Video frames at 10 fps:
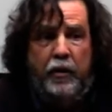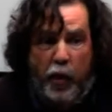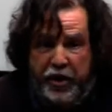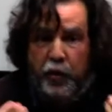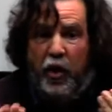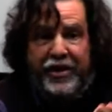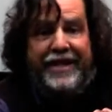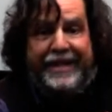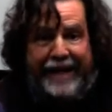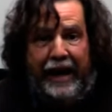which was
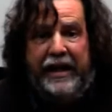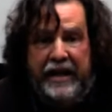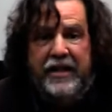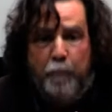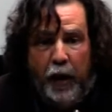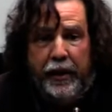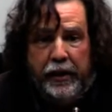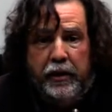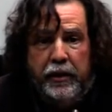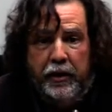a Stalinist
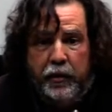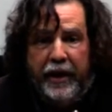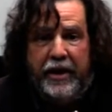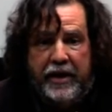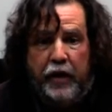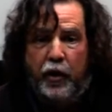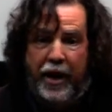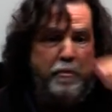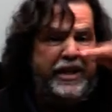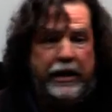model in twentieth
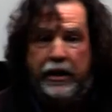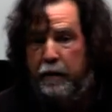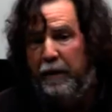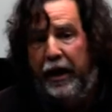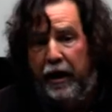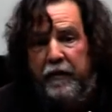century imitated by